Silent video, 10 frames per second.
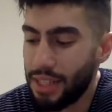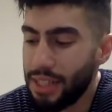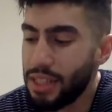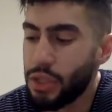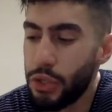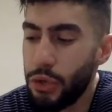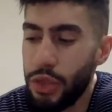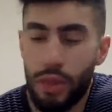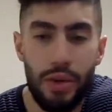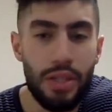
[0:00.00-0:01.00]
This is
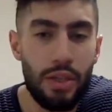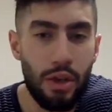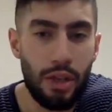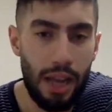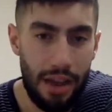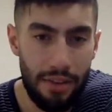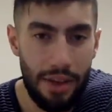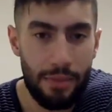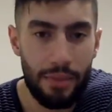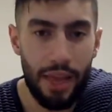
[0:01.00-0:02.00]
a 2-3 son clave,
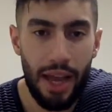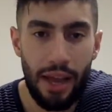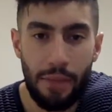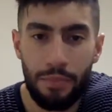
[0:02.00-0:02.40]
yeah?